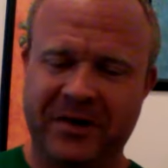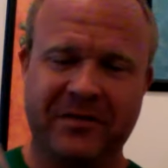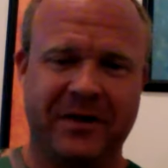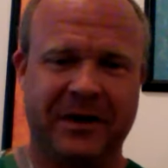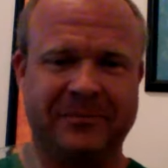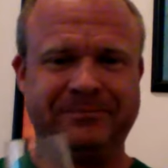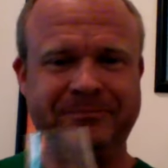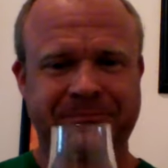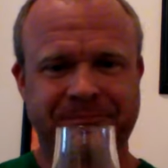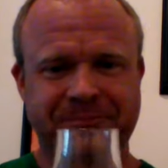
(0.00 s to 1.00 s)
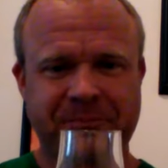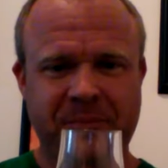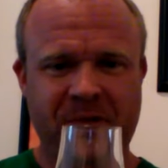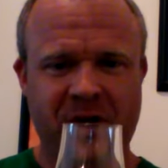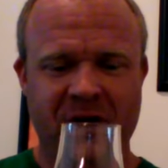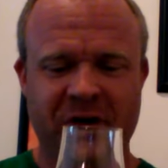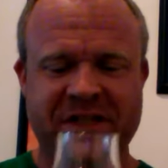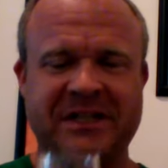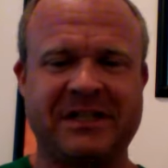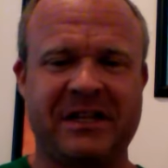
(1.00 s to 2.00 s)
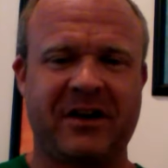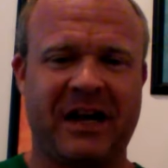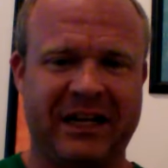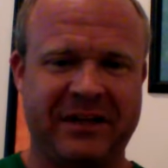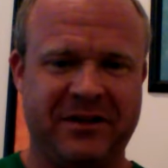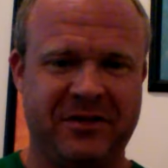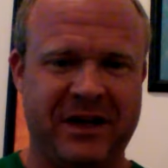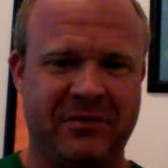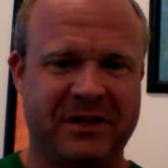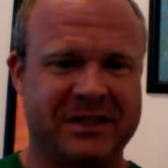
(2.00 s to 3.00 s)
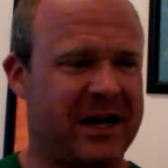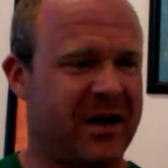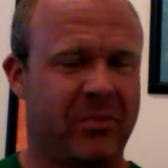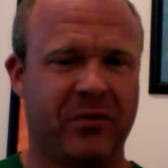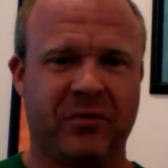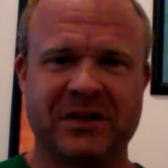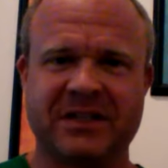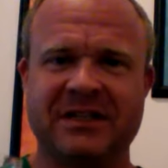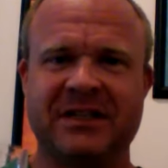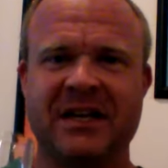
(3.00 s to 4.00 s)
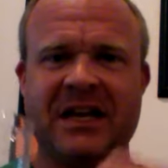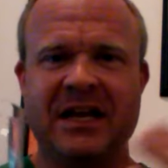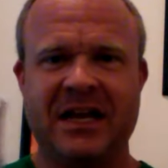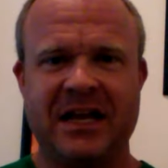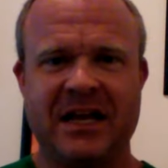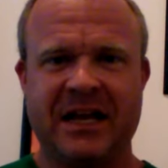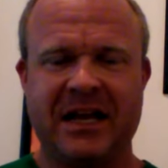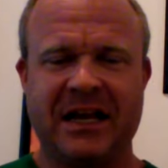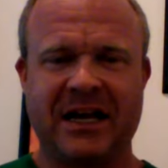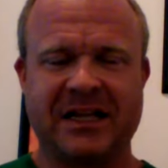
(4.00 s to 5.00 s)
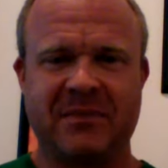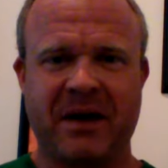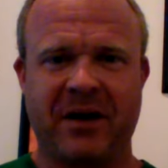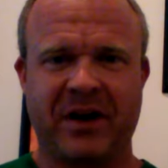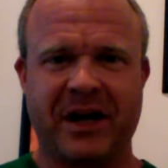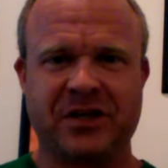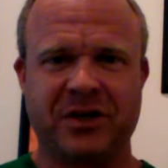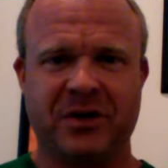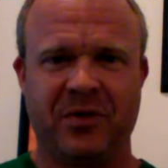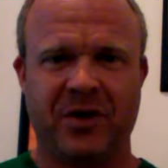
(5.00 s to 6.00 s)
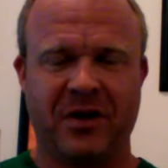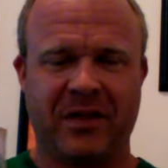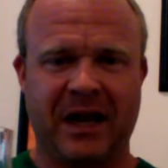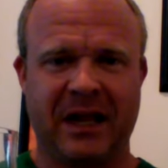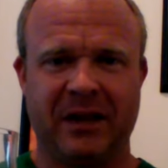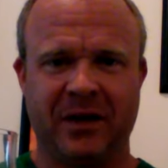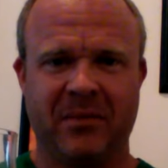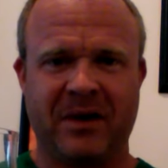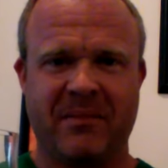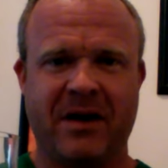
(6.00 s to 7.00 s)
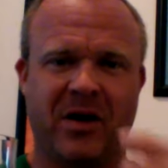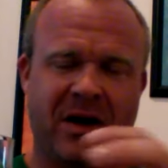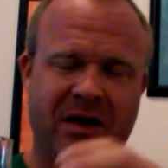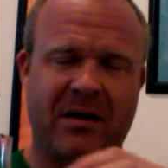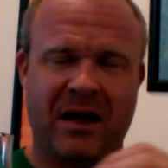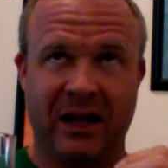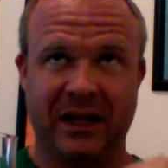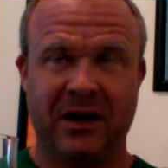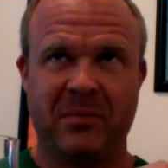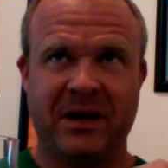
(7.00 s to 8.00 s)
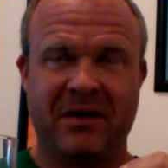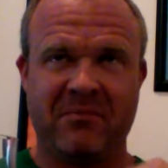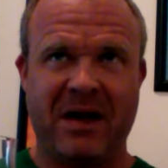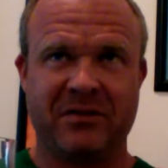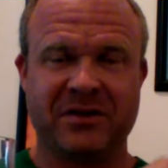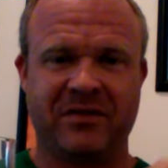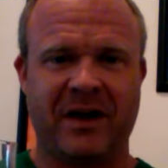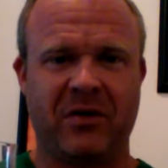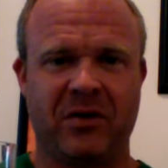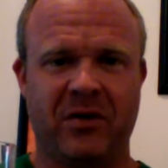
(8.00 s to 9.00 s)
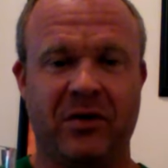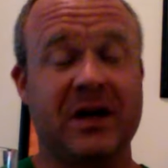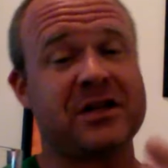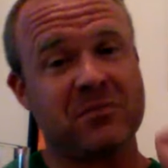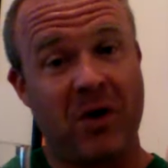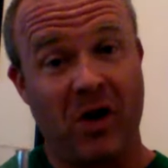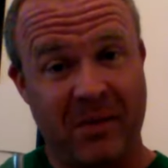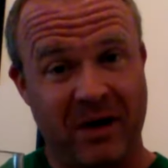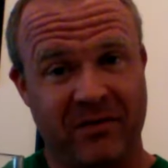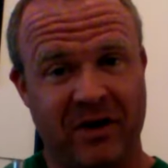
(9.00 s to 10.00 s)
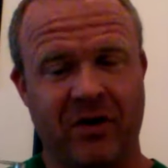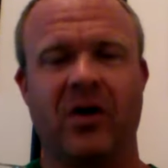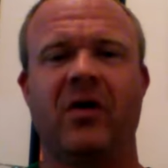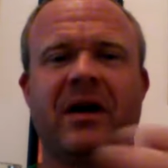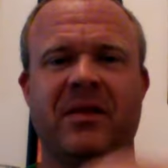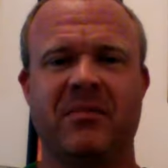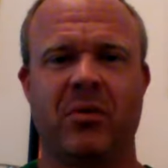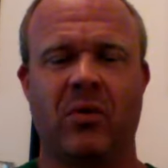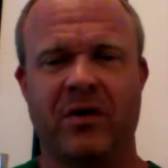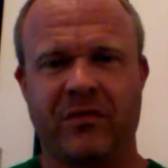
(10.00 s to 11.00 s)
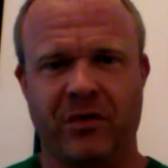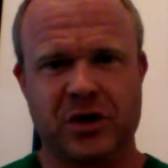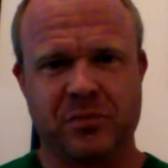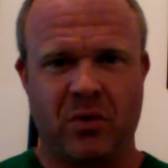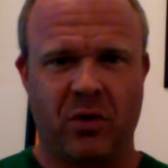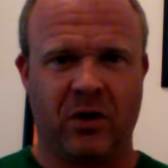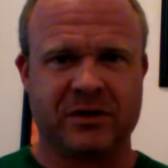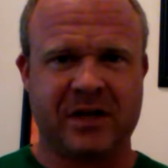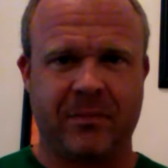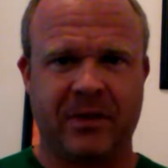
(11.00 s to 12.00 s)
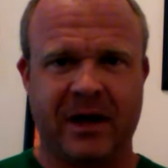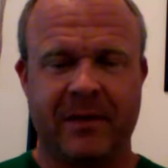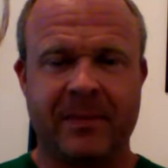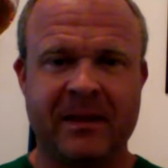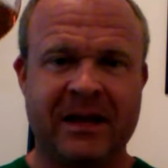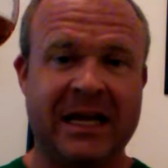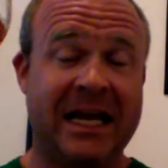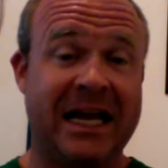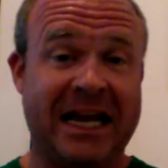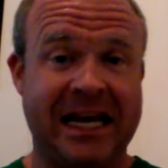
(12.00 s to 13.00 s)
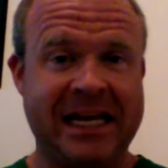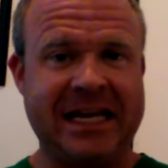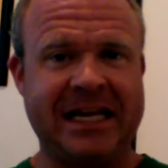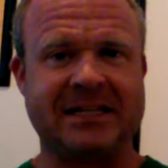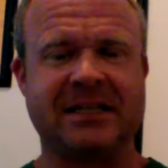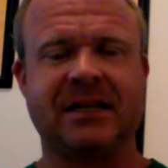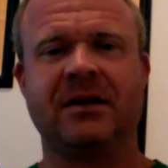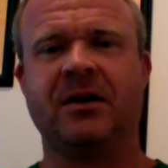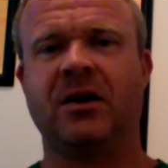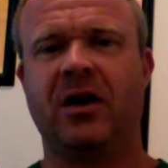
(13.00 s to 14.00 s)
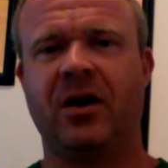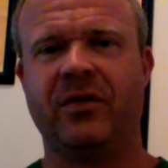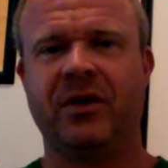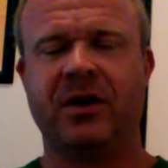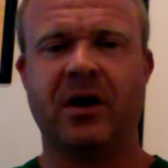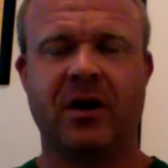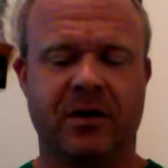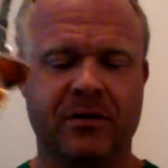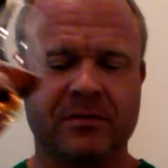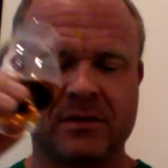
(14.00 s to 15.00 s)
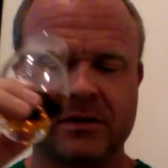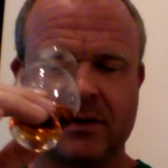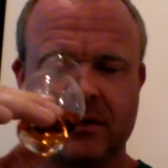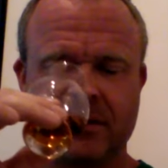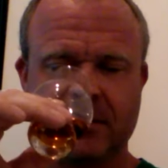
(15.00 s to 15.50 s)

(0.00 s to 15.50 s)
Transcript: bit of whiskey sitting there. I like to do that with these higher proof whiskeys. Got some aeration going on in that, a little bit amount of alcohol, a small amount of alcohol, and then pour a fresh pour on top of that. Neat on the nose.